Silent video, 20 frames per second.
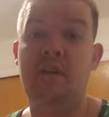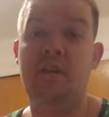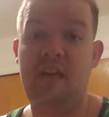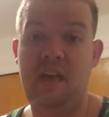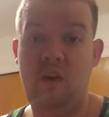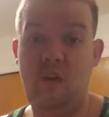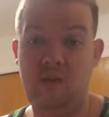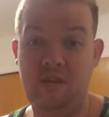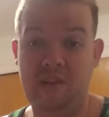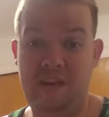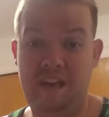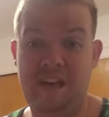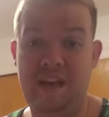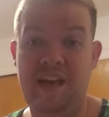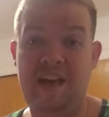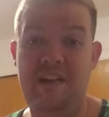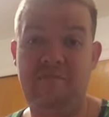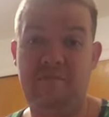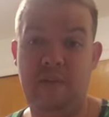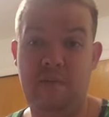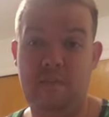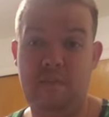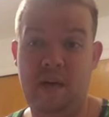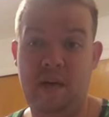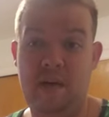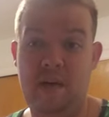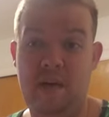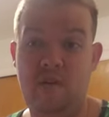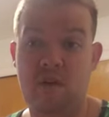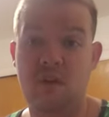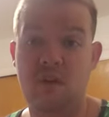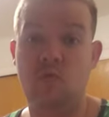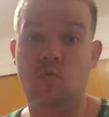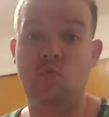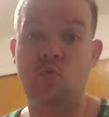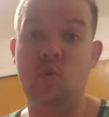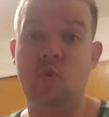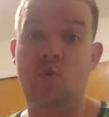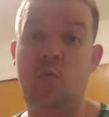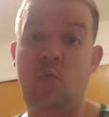Helga Hufflepuff,
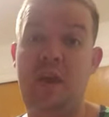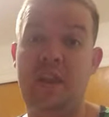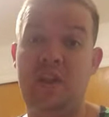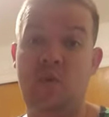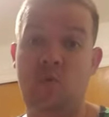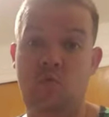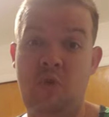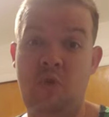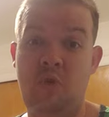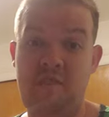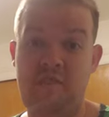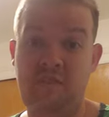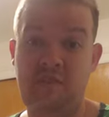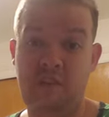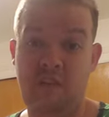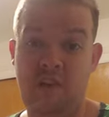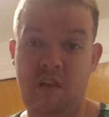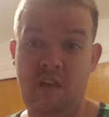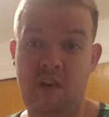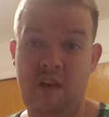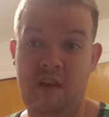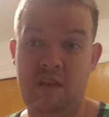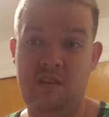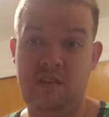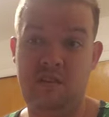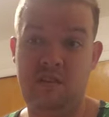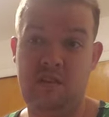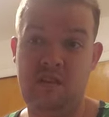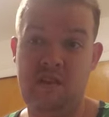Rowena Ravenclaw,